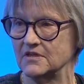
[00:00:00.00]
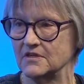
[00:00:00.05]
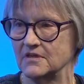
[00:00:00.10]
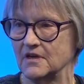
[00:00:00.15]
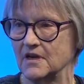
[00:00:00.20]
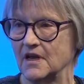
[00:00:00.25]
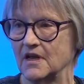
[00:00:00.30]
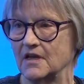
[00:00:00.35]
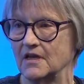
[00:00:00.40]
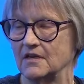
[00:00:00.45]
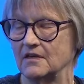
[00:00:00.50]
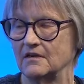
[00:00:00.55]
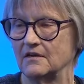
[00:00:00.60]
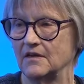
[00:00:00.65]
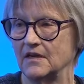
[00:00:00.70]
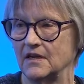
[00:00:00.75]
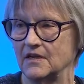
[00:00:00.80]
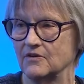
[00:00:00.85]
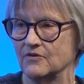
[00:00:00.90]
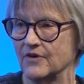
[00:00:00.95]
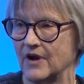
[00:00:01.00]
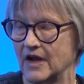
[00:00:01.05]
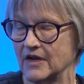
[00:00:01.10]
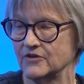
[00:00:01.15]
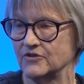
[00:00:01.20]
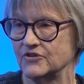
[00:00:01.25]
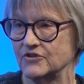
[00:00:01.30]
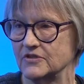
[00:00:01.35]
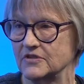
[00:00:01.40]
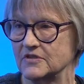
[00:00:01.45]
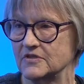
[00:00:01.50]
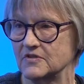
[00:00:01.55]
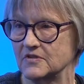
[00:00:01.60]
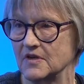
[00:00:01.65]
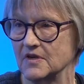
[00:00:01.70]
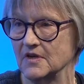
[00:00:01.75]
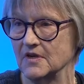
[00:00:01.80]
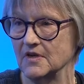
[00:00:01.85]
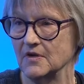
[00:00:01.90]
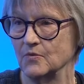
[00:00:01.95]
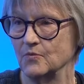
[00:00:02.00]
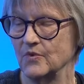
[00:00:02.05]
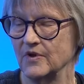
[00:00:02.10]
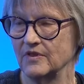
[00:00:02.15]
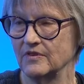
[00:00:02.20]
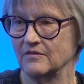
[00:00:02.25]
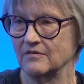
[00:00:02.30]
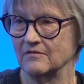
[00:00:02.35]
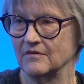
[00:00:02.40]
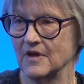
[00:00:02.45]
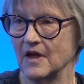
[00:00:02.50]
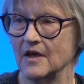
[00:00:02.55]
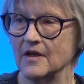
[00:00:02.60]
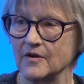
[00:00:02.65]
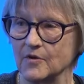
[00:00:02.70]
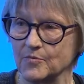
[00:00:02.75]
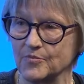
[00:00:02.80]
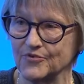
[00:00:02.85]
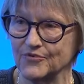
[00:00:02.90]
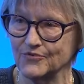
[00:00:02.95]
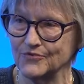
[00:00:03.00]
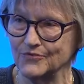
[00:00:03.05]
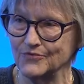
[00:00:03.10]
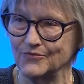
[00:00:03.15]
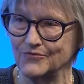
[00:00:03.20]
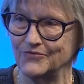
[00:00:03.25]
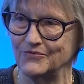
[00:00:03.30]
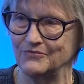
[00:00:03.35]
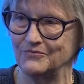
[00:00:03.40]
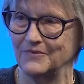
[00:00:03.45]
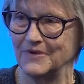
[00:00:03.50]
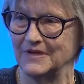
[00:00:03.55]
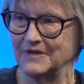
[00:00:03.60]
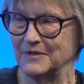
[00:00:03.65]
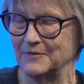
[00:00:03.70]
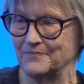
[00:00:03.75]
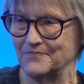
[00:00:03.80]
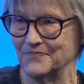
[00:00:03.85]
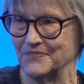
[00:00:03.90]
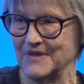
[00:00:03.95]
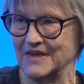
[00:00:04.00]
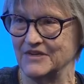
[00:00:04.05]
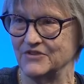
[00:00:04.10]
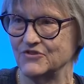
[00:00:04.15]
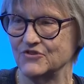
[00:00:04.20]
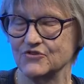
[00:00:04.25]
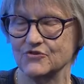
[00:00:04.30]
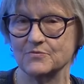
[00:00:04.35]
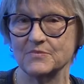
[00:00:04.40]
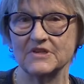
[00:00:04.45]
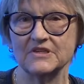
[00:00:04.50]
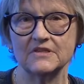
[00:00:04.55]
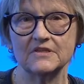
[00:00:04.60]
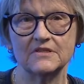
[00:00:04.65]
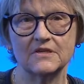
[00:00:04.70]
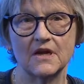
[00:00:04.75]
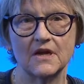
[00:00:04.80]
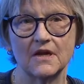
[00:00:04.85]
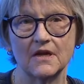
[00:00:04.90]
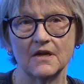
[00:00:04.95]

and, and interactions with unapproved um, East Germans